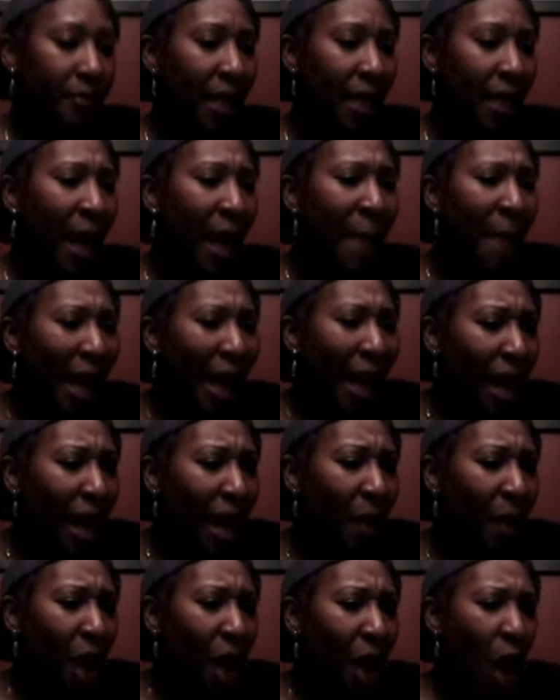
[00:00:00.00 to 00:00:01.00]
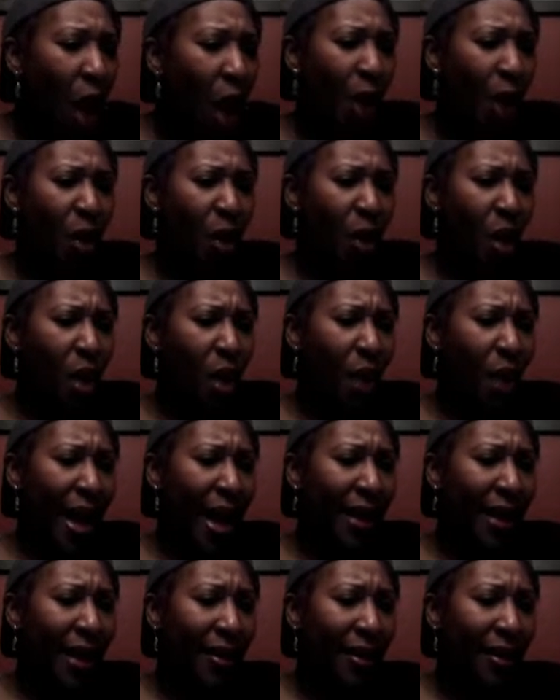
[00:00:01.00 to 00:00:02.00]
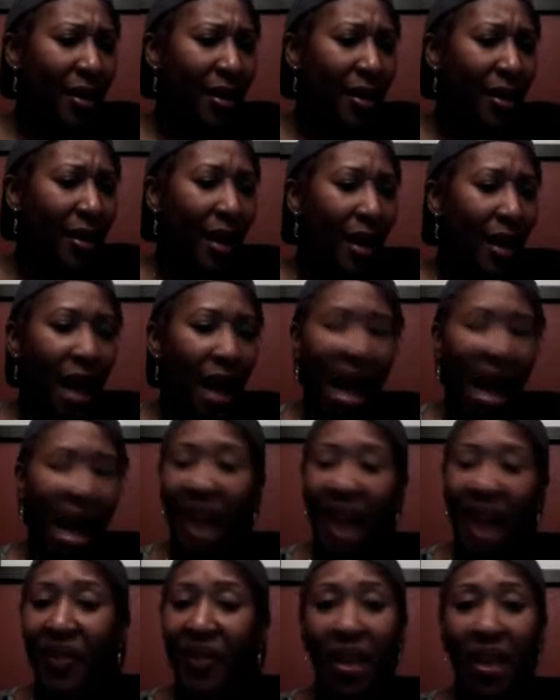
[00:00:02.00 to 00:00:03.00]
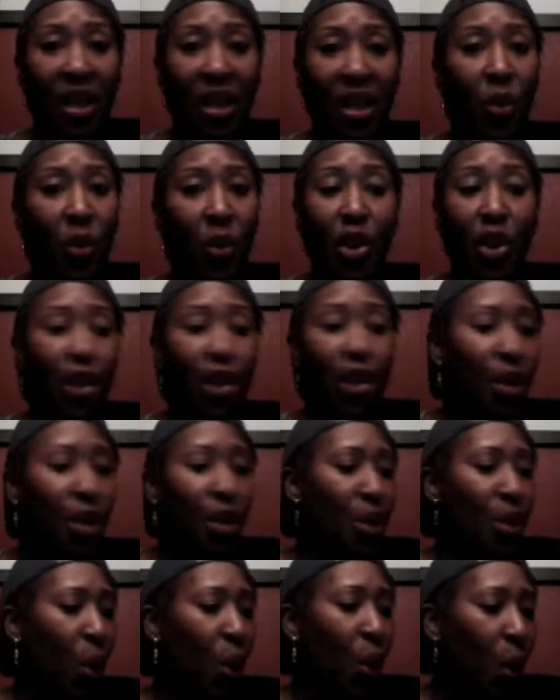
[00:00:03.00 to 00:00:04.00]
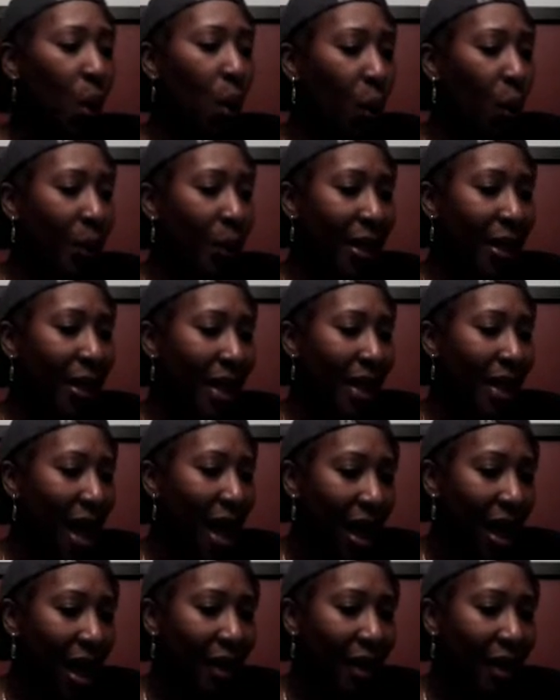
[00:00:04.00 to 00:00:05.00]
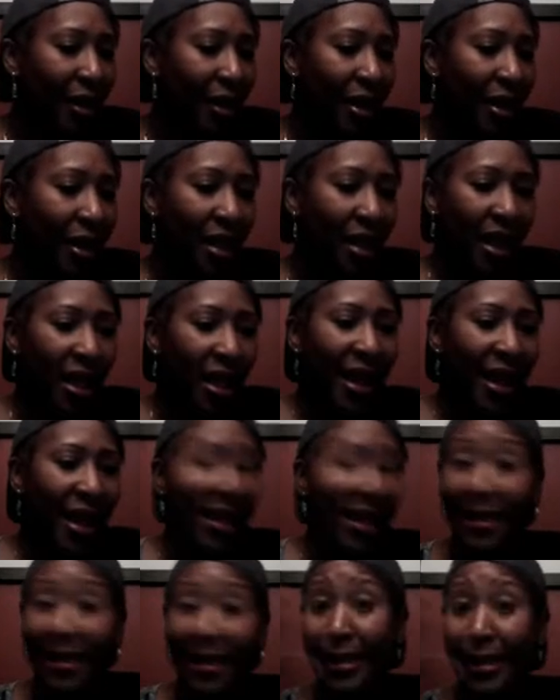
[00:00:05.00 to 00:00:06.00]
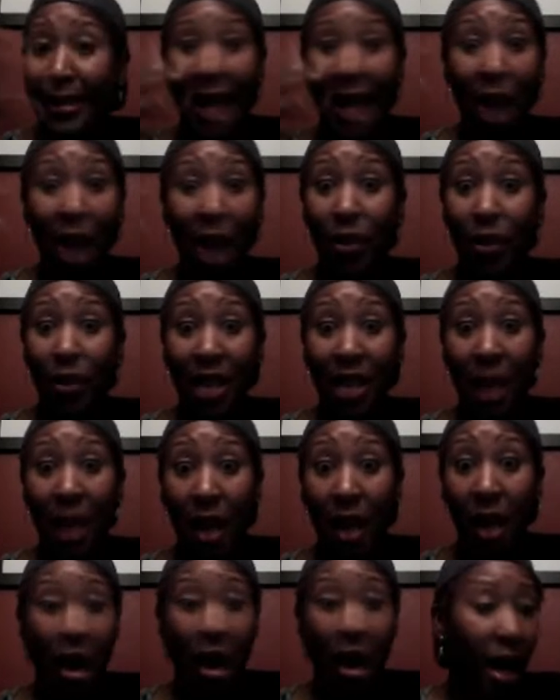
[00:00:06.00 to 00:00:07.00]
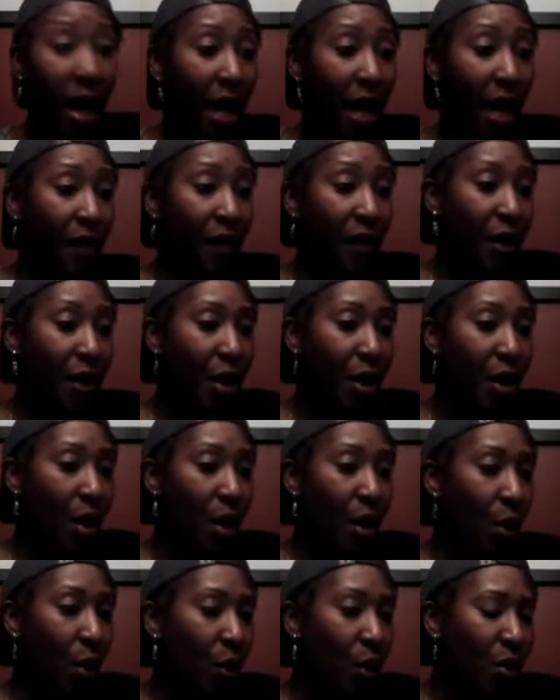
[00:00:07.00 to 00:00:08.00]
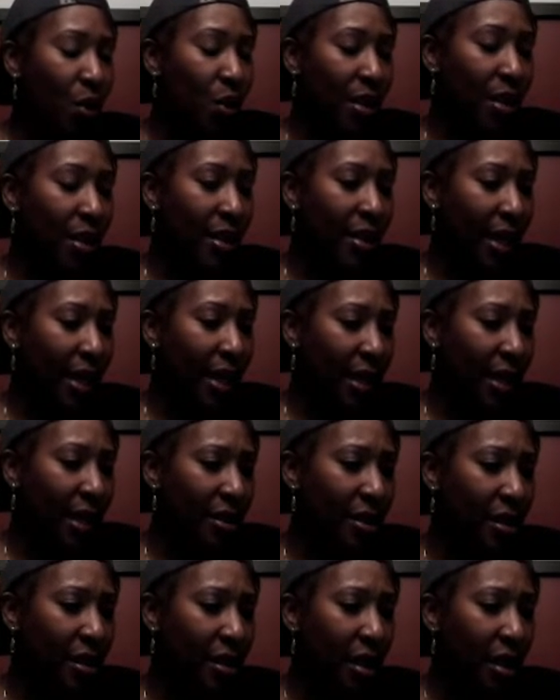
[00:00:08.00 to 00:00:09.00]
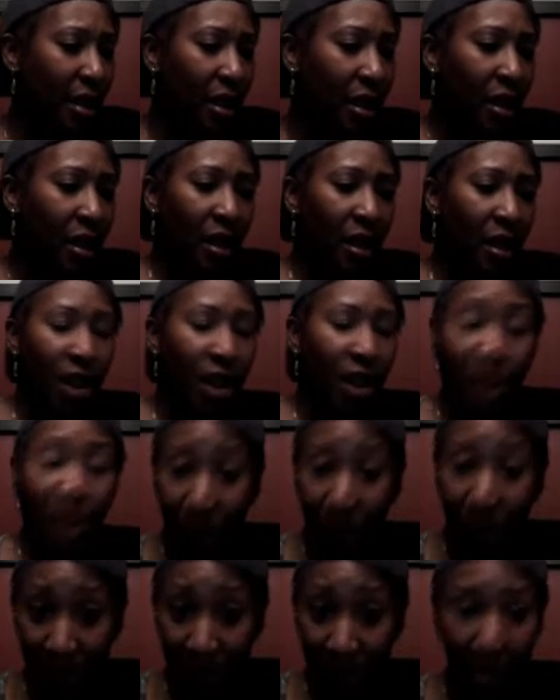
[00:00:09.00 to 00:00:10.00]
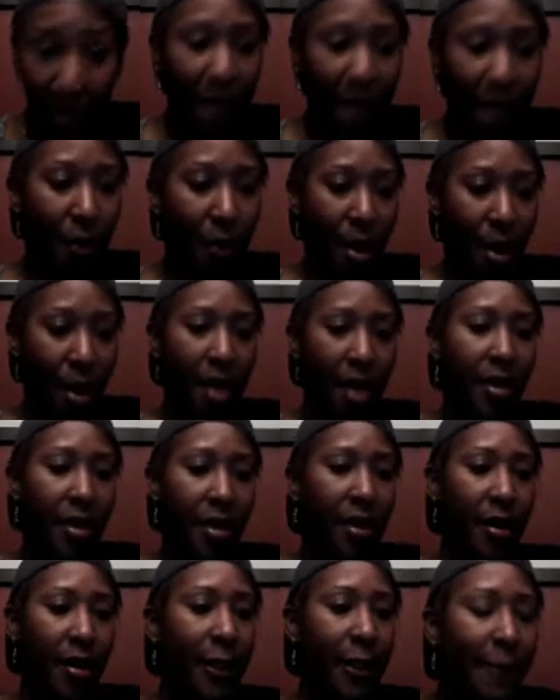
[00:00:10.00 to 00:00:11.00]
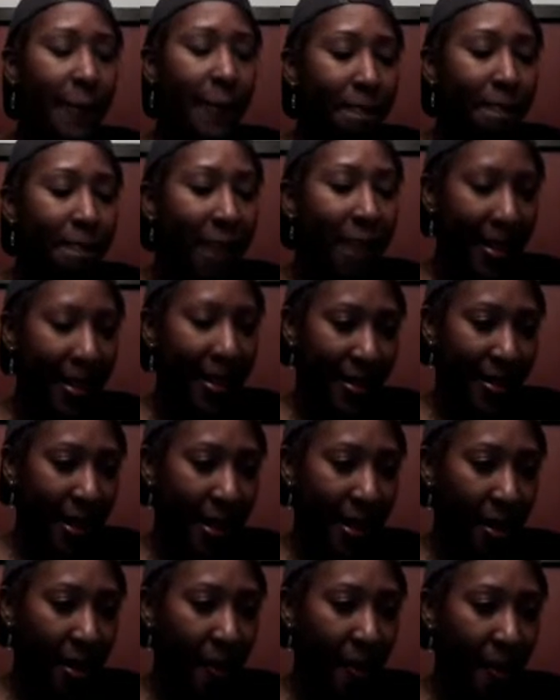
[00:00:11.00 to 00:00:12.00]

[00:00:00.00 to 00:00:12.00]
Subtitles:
Ma'am, are you all right? Aunt Thea was just hooping and hollering, and snot was coming all out of her nose and things, and she took a deep breath and said,